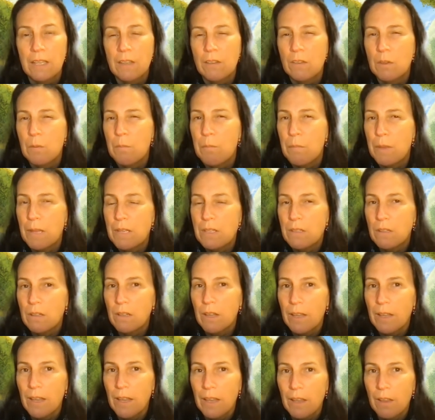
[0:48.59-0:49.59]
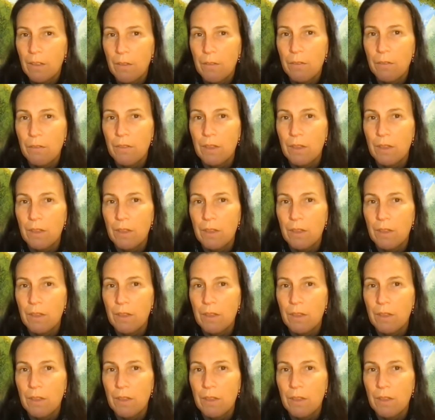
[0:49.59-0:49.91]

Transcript: the mental health